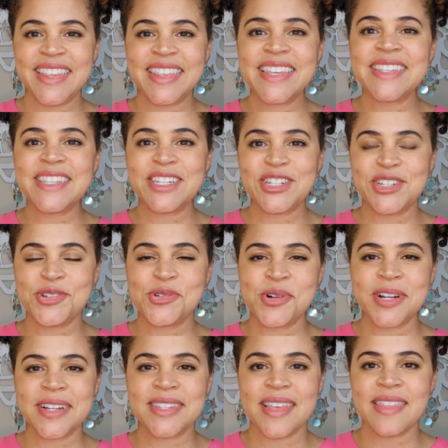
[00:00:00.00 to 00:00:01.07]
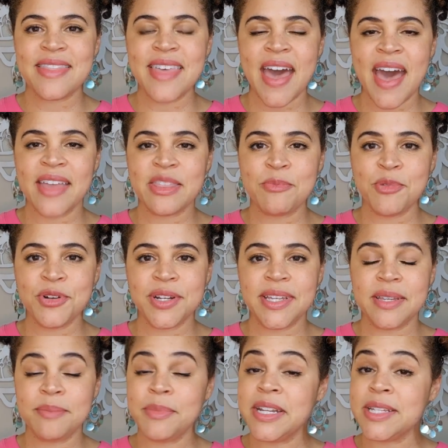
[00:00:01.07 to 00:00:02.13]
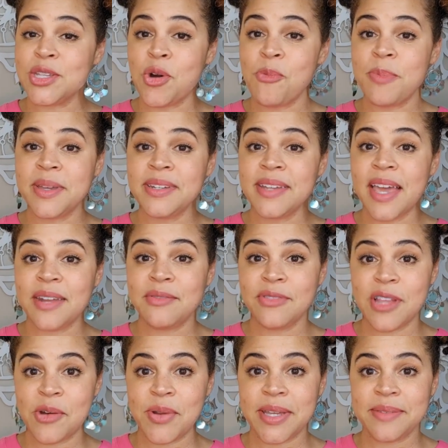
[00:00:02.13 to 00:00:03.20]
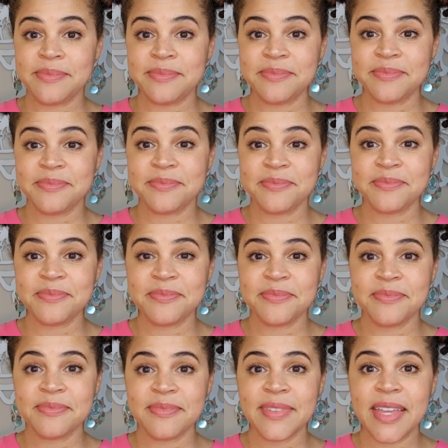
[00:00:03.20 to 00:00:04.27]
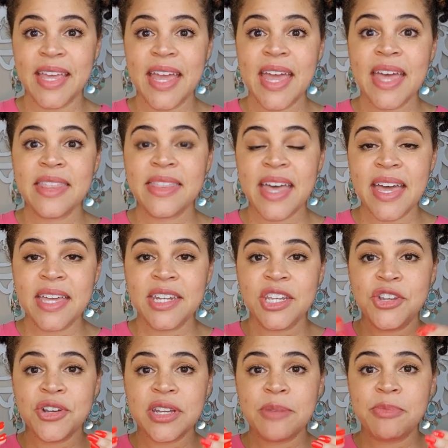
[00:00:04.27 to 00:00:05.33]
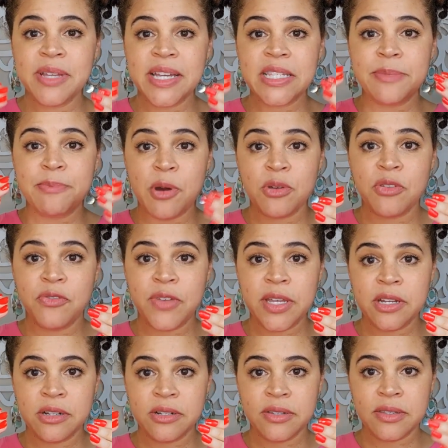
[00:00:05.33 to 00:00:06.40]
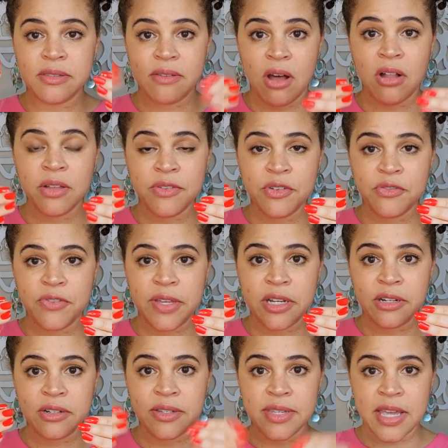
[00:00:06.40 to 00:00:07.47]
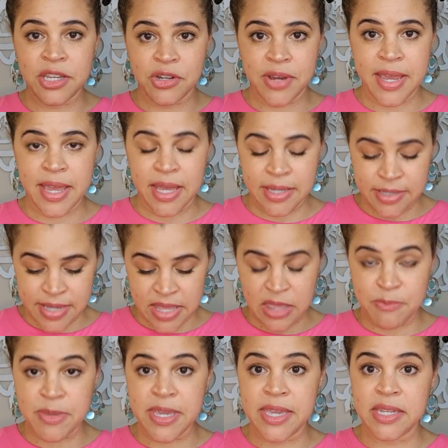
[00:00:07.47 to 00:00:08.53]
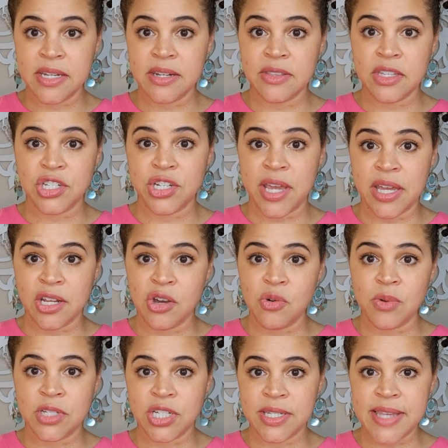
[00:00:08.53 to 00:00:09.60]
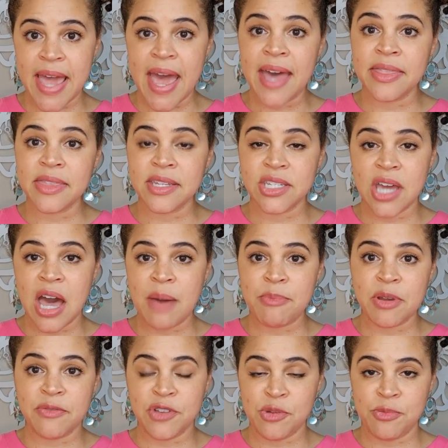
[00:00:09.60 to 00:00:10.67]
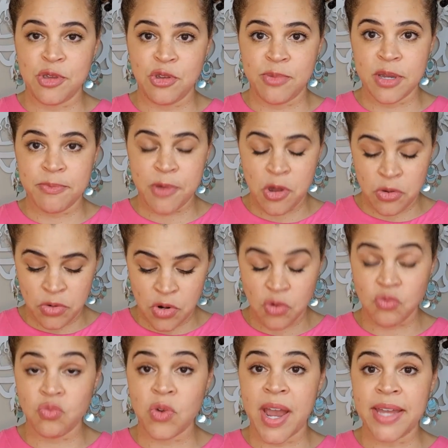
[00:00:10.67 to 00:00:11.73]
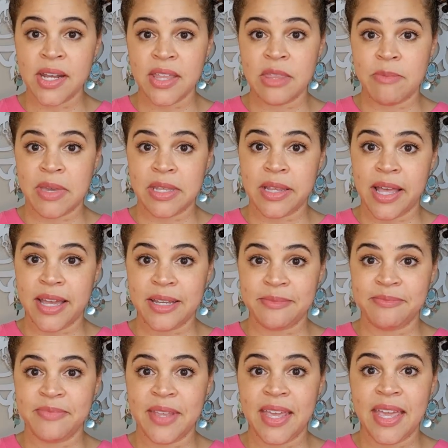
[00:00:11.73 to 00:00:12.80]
This ensures that the meridian is open and flowing. Then you're going to place both fingers, all of your fingers and your hands at the beginning of the channel, which is at the top of your pubic bone, right on the midline.